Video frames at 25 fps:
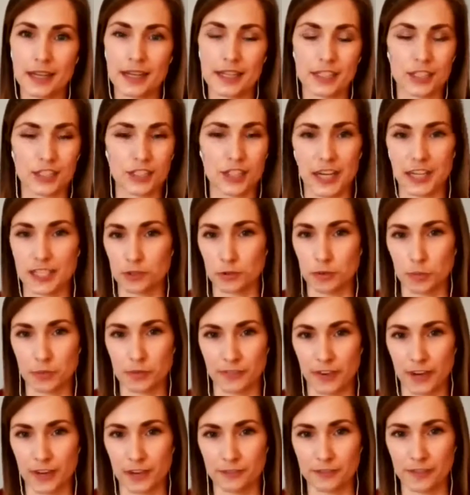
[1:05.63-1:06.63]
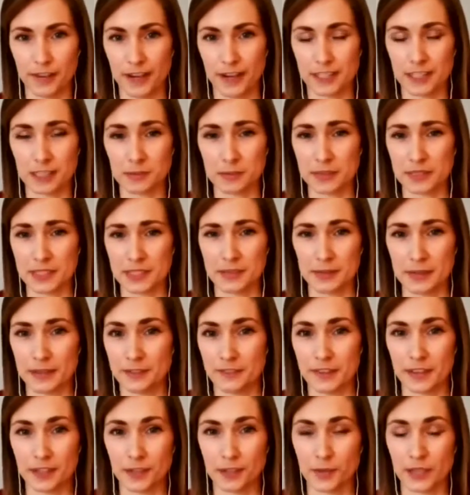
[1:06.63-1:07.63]
each case will be very fact
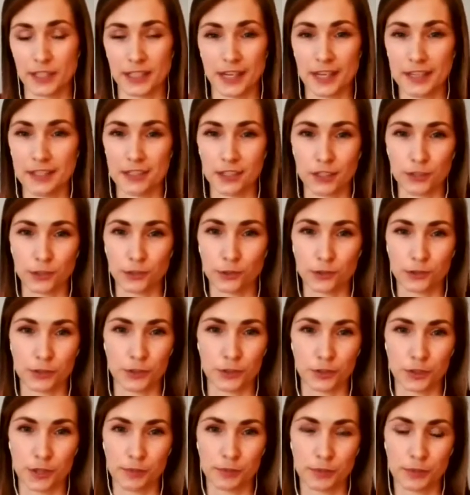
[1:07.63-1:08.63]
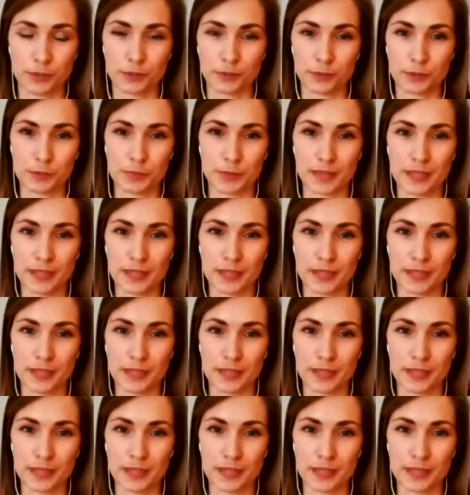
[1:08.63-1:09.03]
specific when you get to the courts and tribunals.